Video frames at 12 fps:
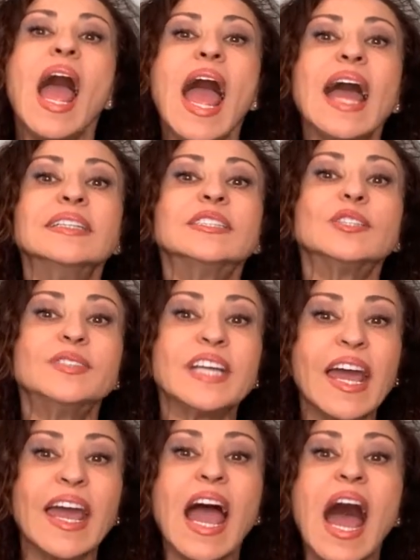And
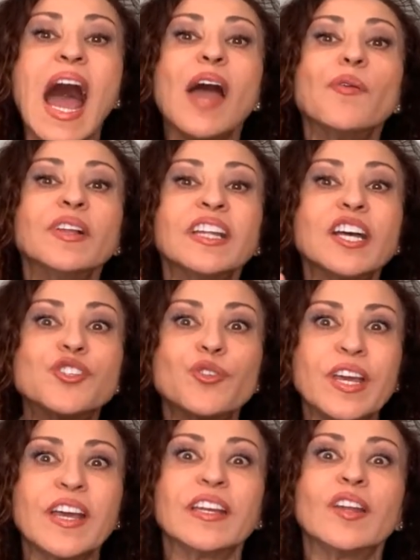today I will let you
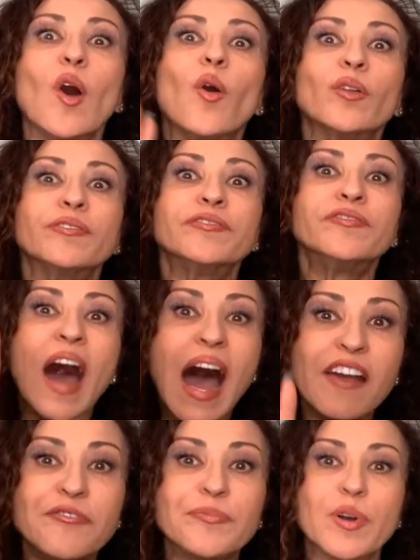in on
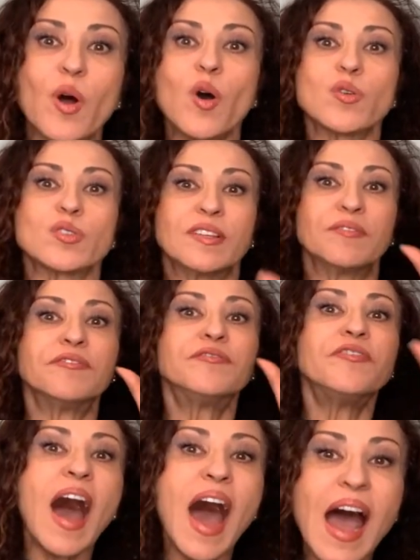five pros and
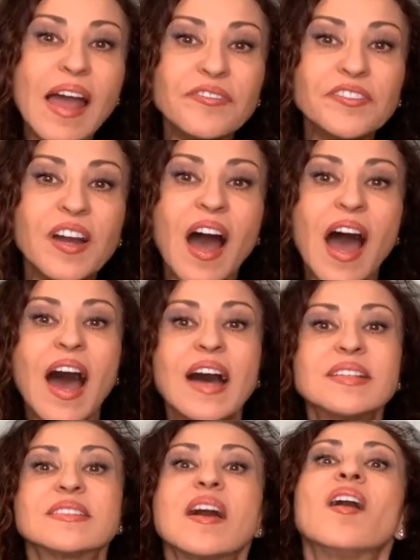five
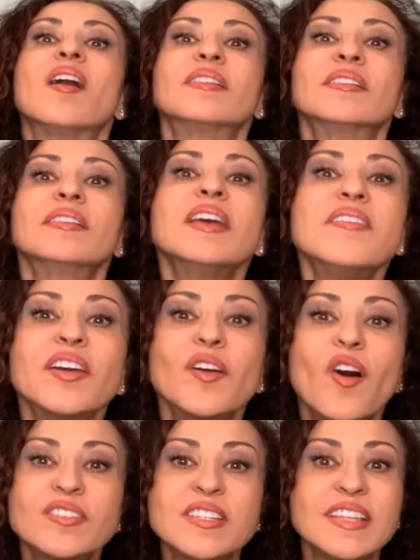cons on living
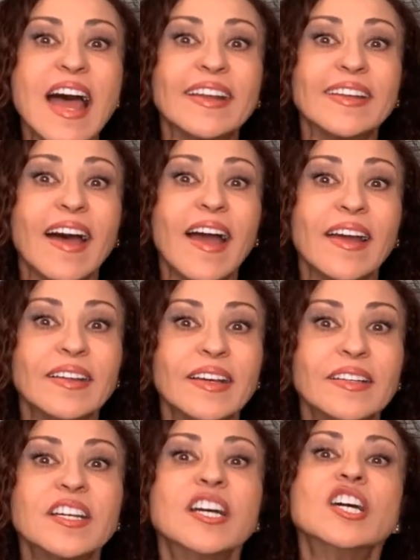on Staten
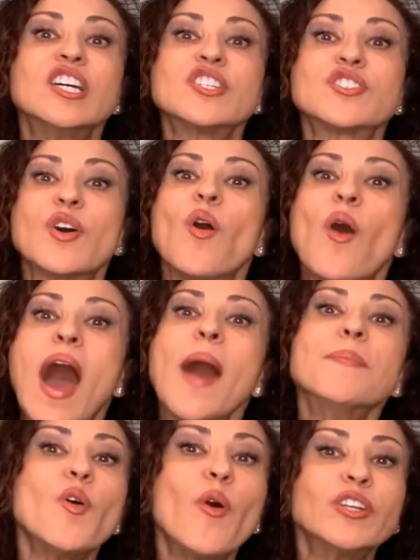Island so
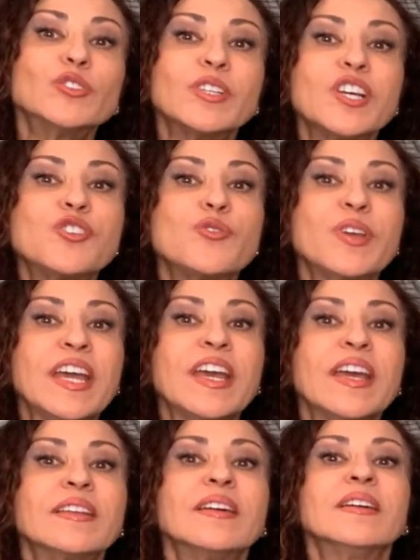I'm going to let you
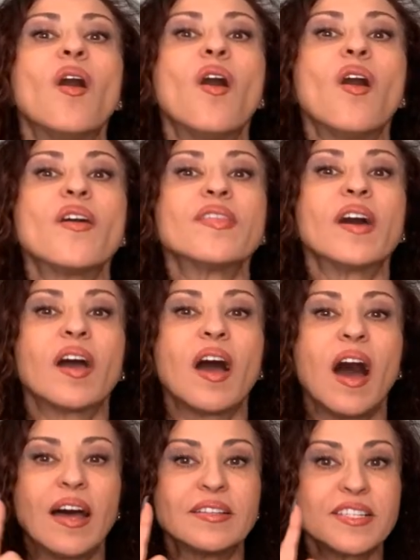in on the
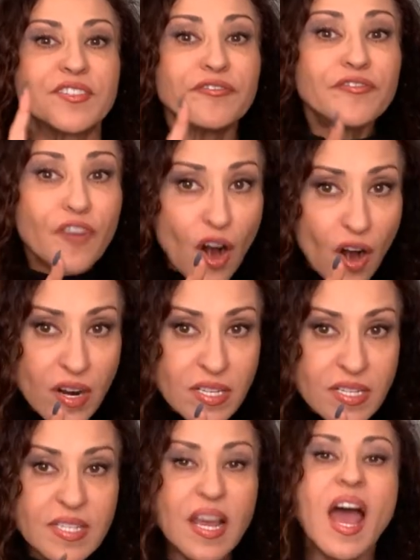cons
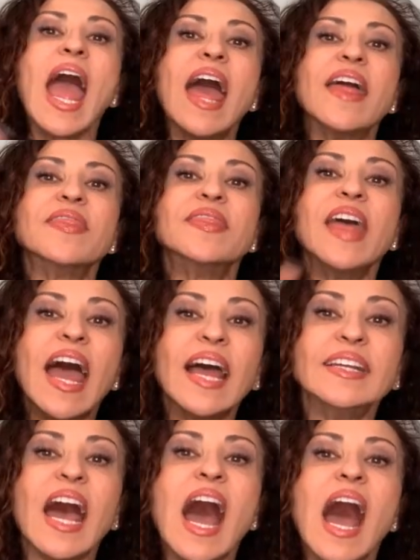first, and
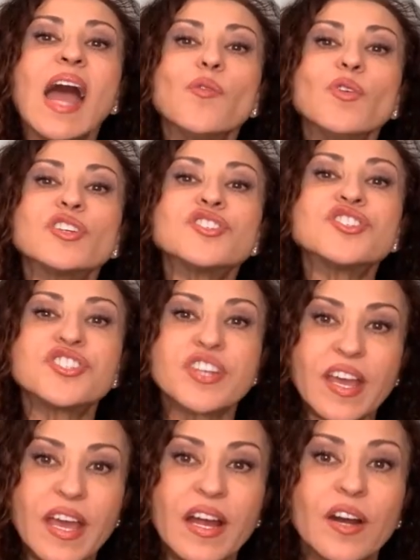then I will
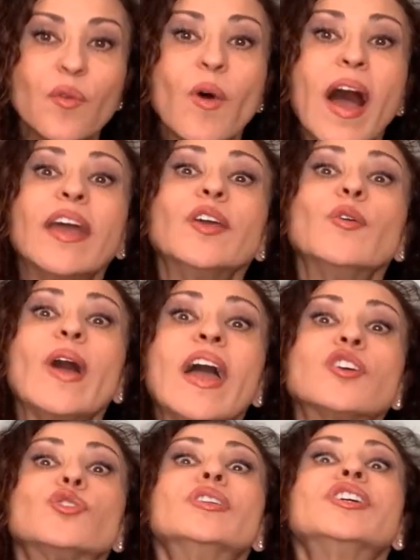share why you
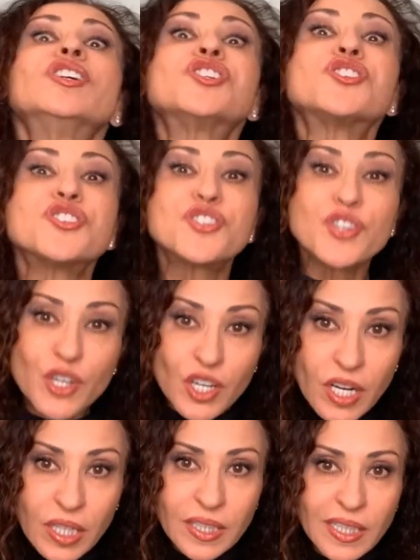actually
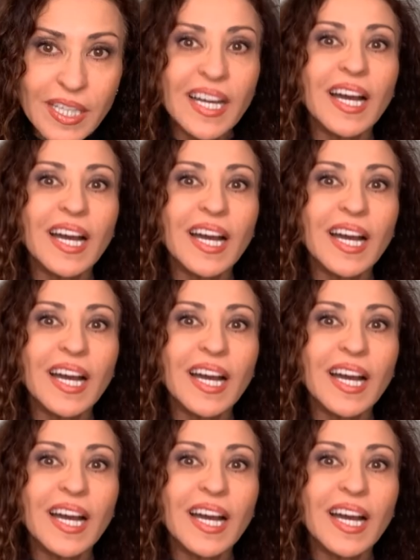should